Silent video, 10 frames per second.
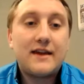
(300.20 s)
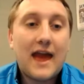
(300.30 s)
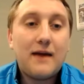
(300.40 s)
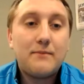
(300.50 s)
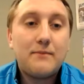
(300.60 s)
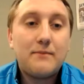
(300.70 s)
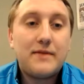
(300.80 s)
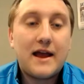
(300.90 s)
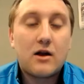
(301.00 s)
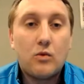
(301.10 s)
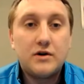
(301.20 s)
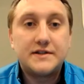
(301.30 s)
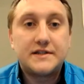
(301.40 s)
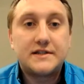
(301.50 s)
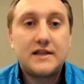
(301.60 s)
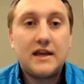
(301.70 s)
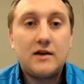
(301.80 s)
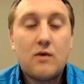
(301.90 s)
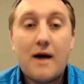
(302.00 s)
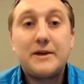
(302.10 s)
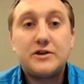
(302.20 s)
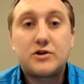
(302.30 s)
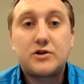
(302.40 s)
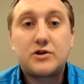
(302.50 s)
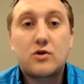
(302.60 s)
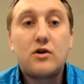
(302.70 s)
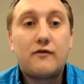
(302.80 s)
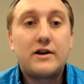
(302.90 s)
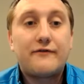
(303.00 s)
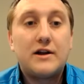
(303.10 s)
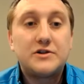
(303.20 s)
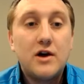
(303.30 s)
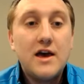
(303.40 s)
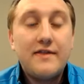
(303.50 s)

the game there was the whopping turnover differential.